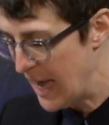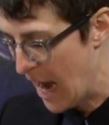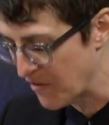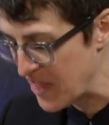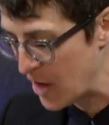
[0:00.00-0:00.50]

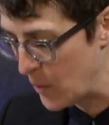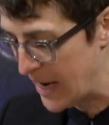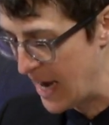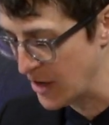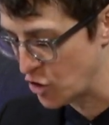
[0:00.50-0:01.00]
everything we
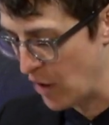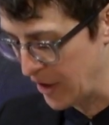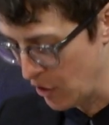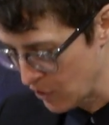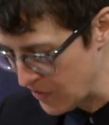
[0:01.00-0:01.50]
can to try
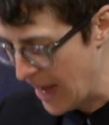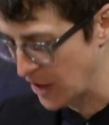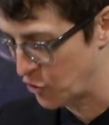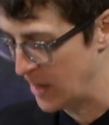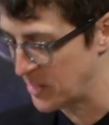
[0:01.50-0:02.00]
to earn
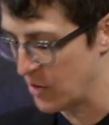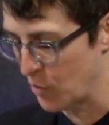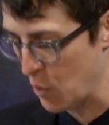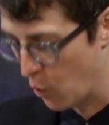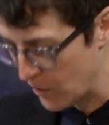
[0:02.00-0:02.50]
that trust and
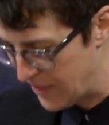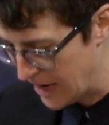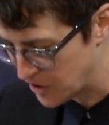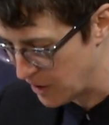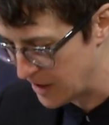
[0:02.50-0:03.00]
reward
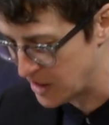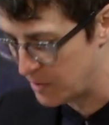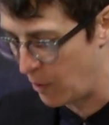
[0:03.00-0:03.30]
that trust,